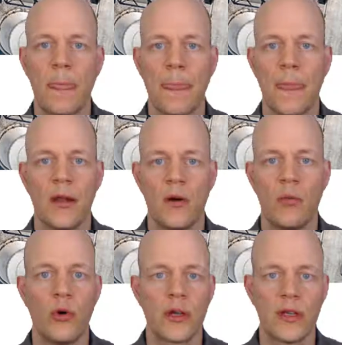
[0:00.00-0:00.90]
In our
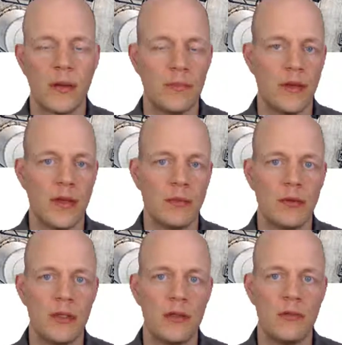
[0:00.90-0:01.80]
work at
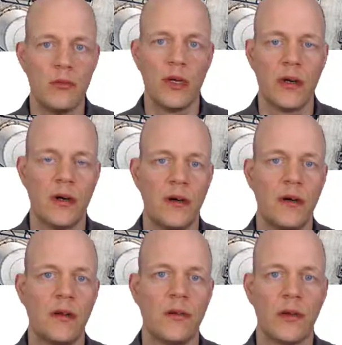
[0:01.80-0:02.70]
ABB, we're
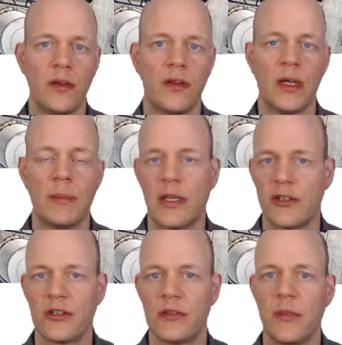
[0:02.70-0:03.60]
looking at the
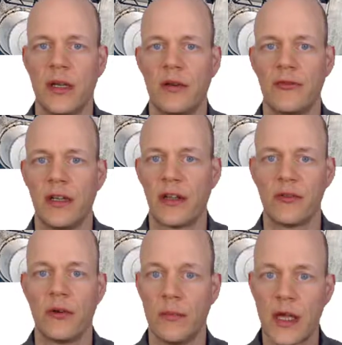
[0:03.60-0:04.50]
application domain of
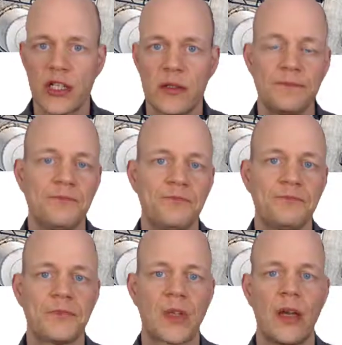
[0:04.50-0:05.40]
industrial automation,
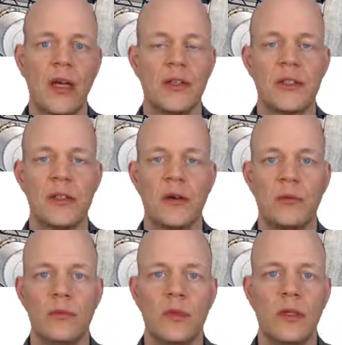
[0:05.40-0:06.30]
and
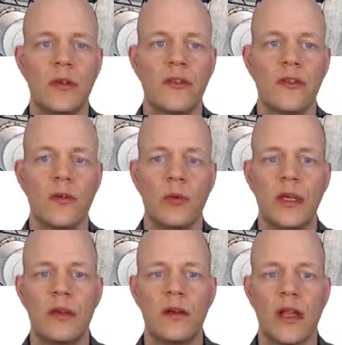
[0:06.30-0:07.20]
so
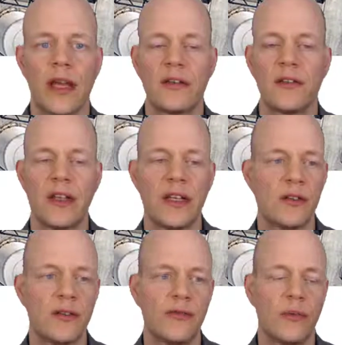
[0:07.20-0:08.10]
we collect
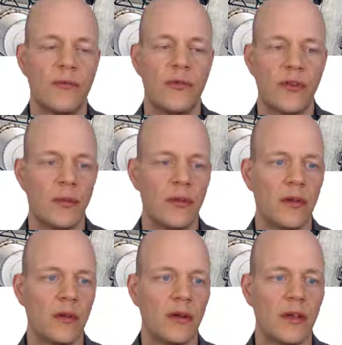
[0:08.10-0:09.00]
data from, for
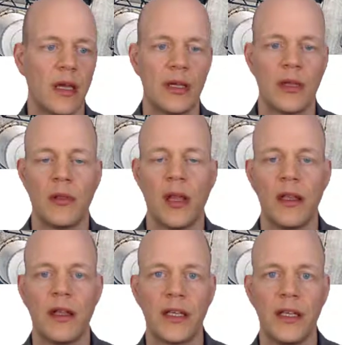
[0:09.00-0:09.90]
example, a chemical
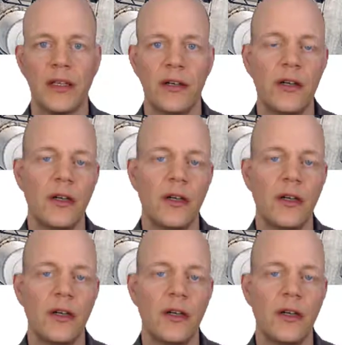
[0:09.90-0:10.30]
plant like here,